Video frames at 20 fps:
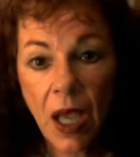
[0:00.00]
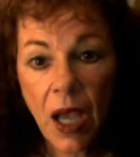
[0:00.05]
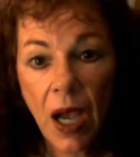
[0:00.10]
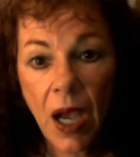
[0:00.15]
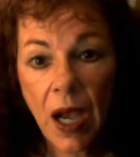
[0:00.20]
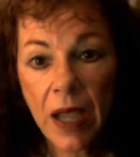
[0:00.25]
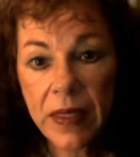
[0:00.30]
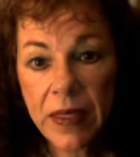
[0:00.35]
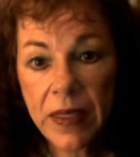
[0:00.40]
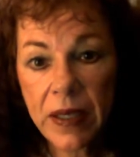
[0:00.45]

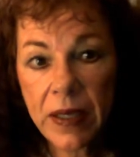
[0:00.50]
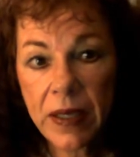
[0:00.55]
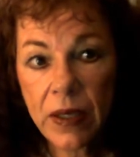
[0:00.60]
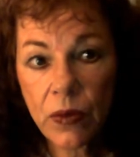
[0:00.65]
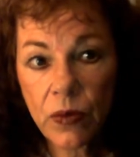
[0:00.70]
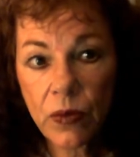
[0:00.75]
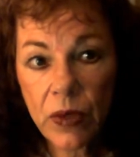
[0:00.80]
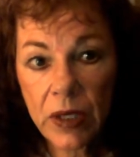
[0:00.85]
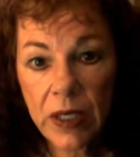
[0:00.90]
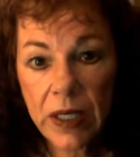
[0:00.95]
I think it
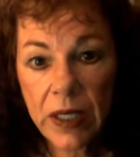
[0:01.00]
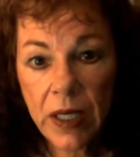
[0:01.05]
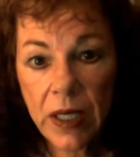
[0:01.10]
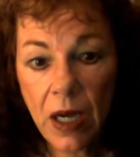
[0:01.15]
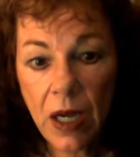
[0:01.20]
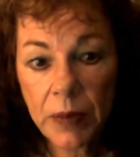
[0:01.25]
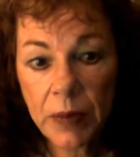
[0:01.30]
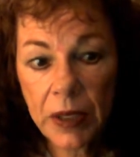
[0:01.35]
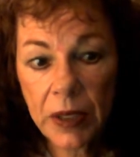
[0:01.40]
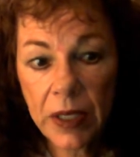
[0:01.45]
really
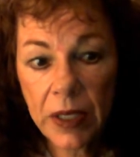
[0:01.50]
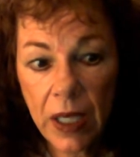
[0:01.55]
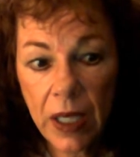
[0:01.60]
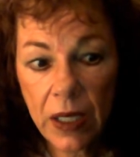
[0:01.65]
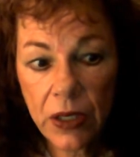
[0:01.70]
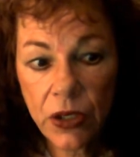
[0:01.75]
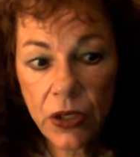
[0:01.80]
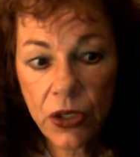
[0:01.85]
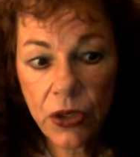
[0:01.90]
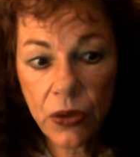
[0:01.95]

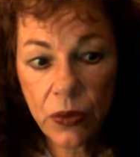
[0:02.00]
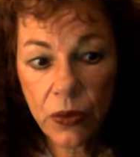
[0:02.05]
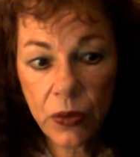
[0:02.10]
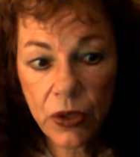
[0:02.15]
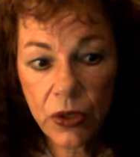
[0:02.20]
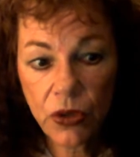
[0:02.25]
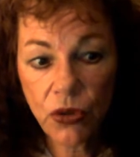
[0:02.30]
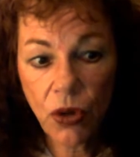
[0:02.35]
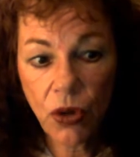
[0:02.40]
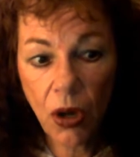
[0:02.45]
complicates your
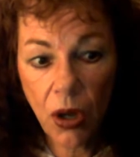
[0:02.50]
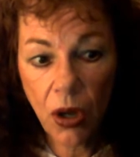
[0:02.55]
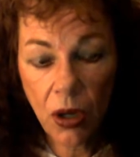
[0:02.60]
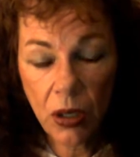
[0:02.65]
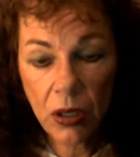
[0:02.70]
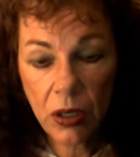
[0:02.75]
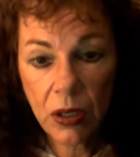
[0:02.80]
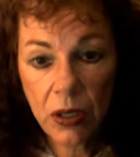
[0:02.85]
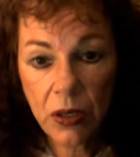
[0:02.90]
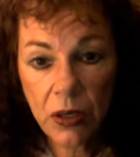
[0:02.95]

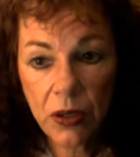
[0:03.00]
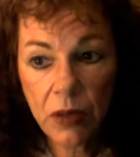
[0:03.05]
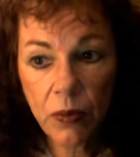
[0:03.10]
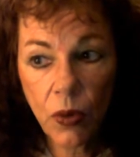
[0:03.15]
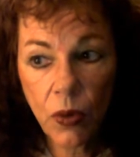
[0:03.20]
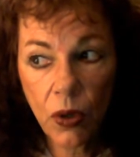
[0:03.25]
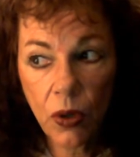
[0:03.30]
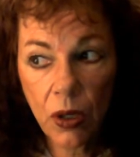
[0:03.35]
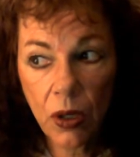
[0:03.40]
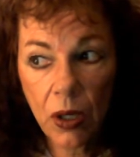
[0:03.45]
withdrawal the
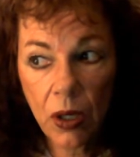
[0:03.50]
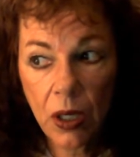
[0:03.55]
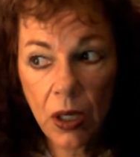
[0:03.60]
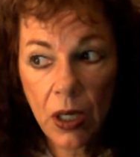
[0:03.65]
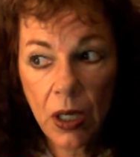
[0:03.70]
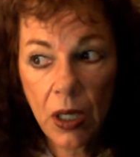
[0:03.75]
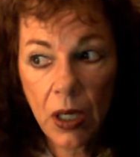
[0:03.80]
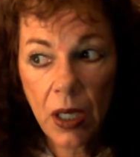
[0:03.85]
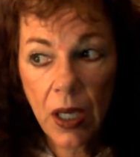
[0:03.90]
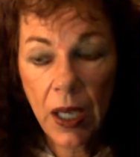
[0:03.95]
more
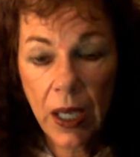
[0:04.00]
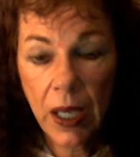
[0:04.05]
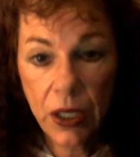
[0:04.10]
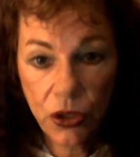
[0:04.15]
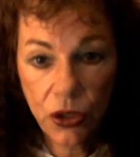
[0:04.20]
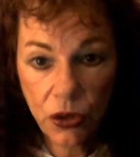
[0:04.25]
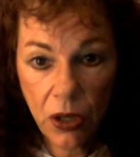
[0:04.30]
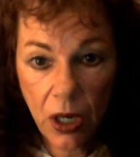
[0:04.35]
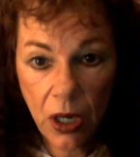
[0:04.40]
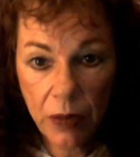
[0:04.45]
head
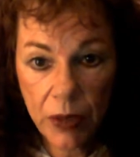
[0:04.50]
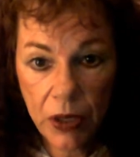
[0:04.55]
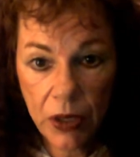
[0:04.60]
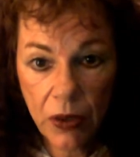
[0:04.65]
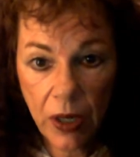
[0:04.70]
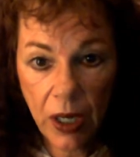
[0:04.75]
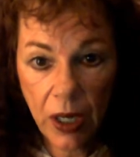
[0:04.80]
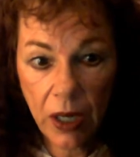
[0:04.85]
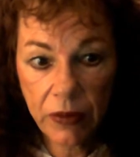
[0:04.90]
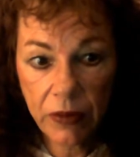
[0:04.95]
trauma you
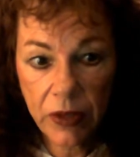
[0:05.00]
have.